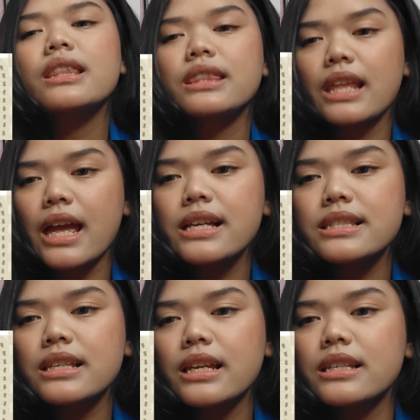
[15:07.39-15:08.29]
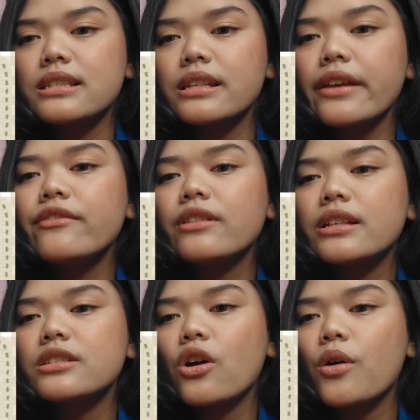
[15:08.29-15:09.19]
Next is give
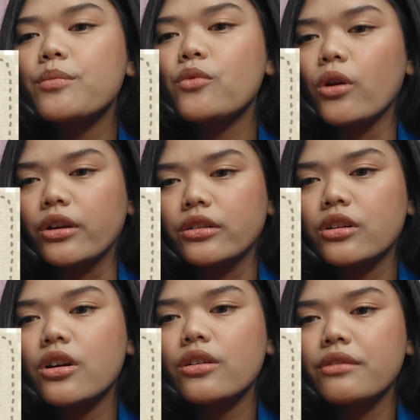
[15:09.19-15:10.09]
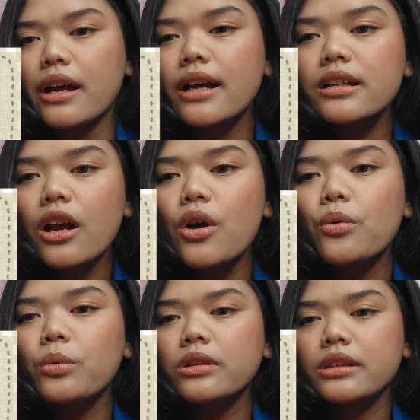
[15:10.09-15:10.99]
less homework. Correct.
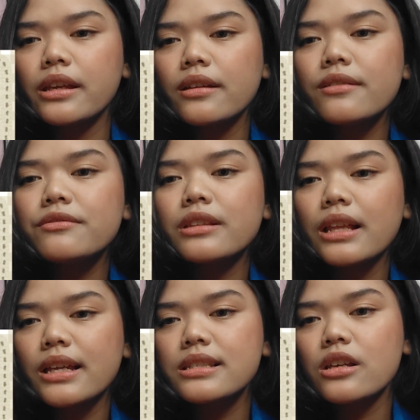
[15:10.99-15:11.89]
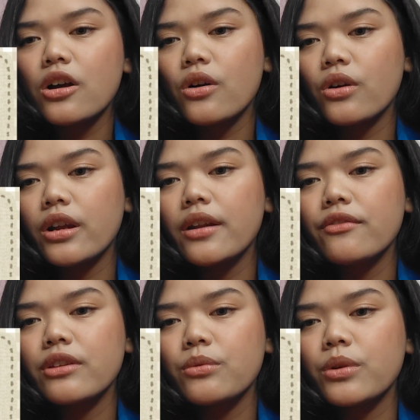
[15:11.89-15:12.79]
Would give less or
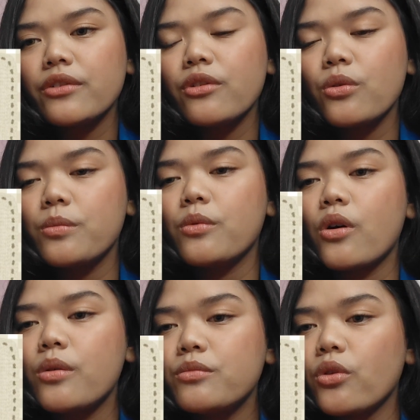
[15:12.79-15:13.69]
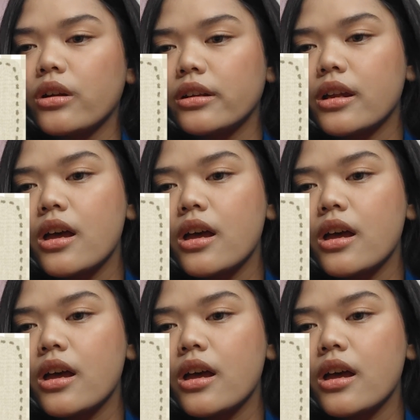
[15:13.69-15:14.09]
fewer homework.